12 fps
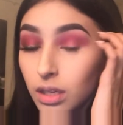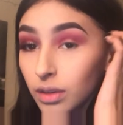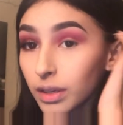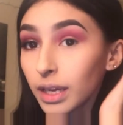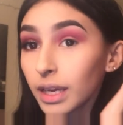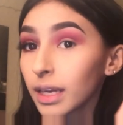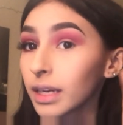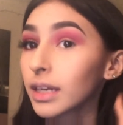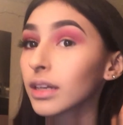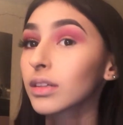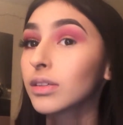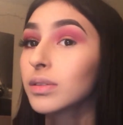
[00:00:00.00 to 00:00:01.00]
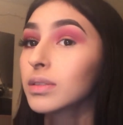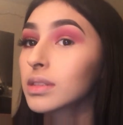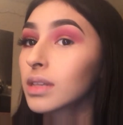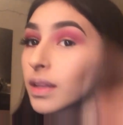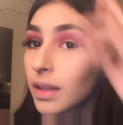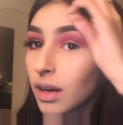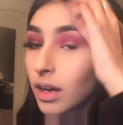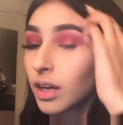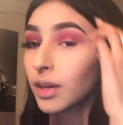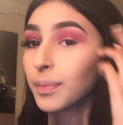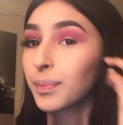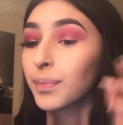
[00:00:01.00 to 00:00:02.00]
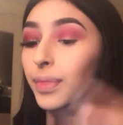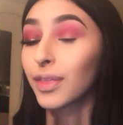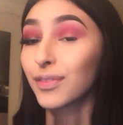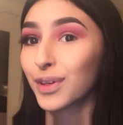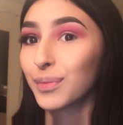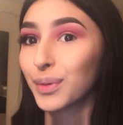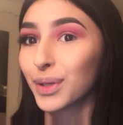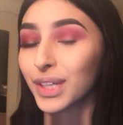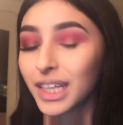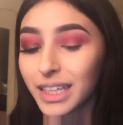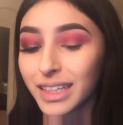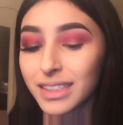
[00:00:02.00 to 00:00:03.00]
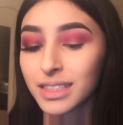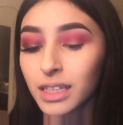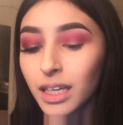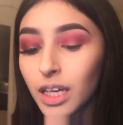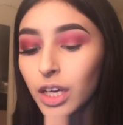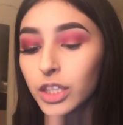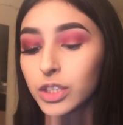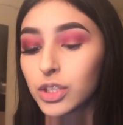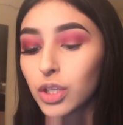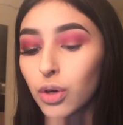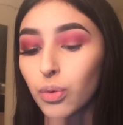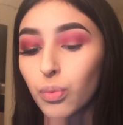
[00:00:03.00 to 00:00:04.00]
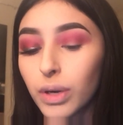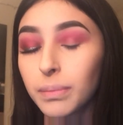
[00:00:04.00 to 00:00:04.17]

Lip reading: Okay, and here goes the fun part, I guess. So what